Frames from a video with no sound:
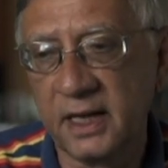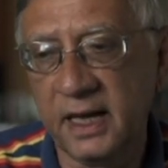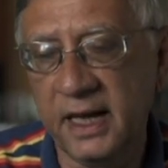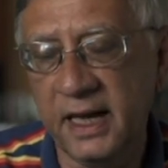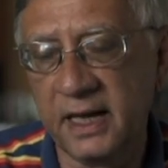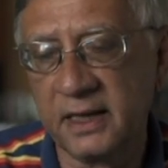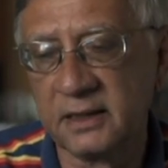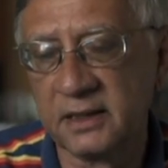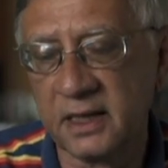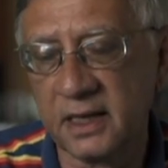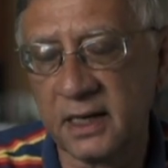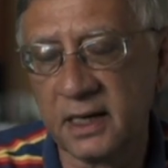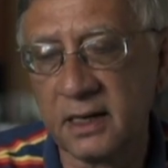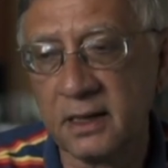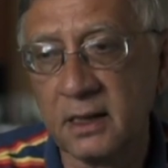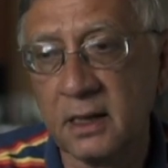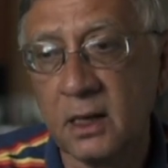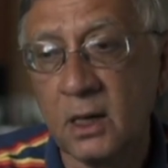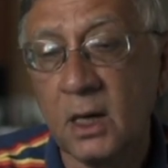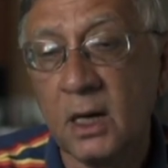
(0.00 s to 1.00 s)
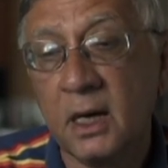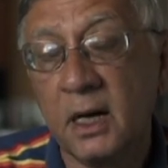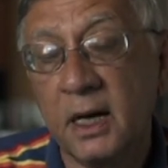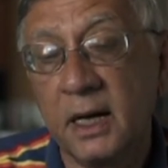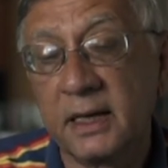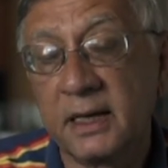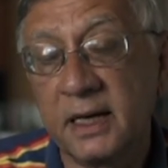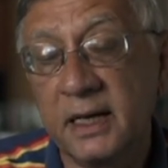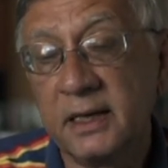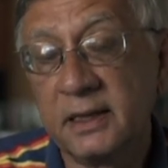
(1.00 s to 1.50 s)
And, uh,
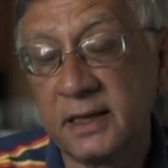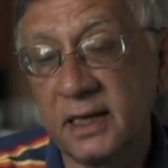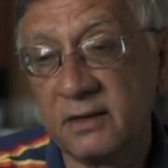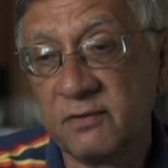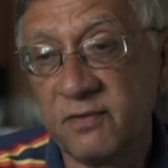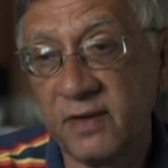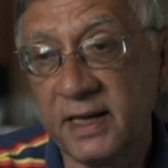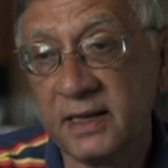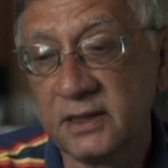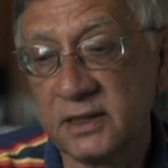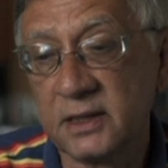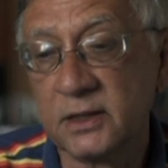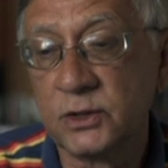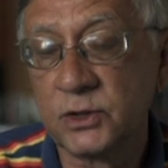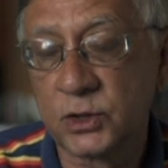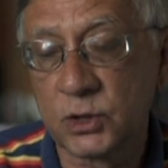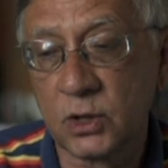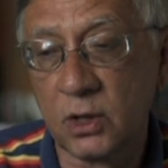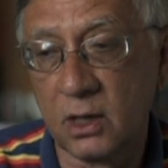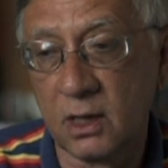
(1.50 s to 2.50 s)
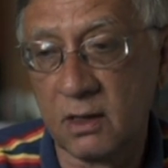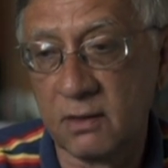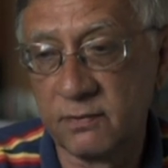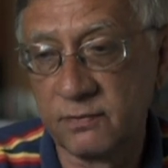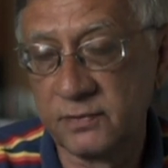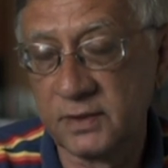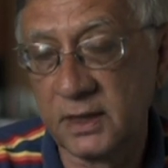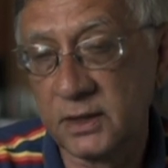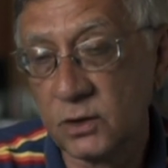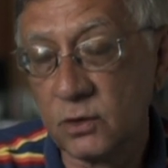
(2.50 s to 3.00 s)
A great advantage of
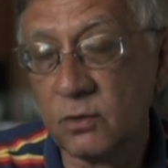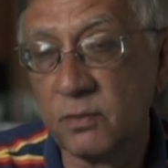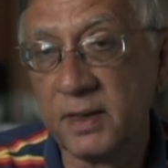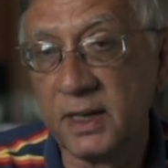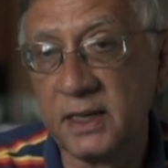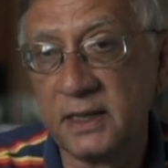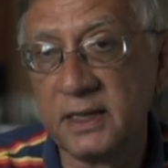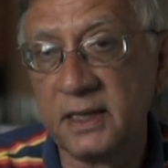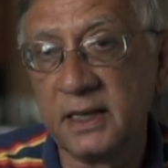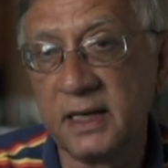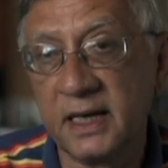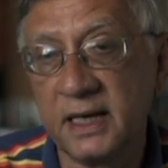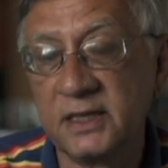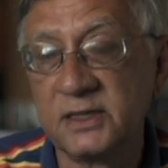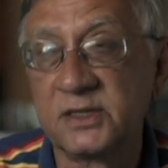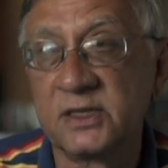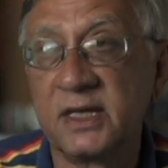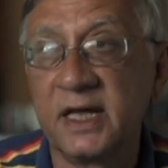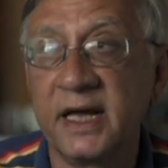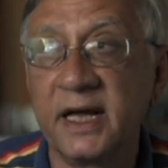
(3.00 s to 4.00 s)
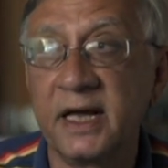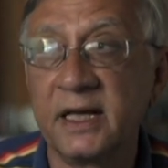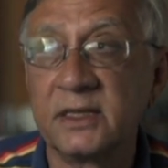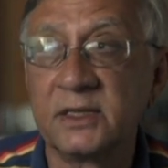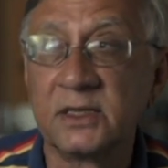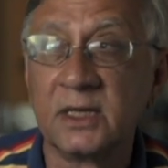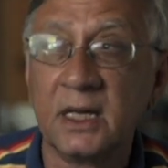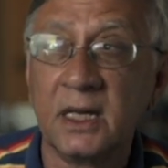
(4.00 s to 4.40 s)
the new building is that